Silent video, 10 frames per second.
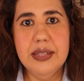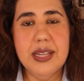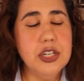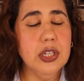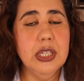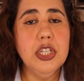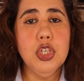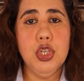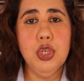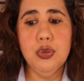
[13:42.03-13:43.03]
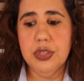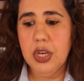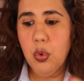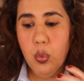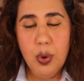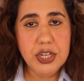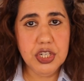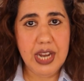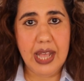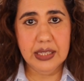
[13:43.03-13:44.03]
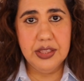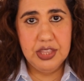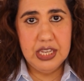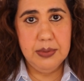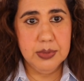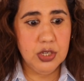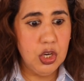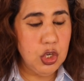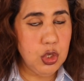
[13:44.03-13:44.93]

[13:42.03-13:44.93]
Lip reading: Intentionally choosing which talent themes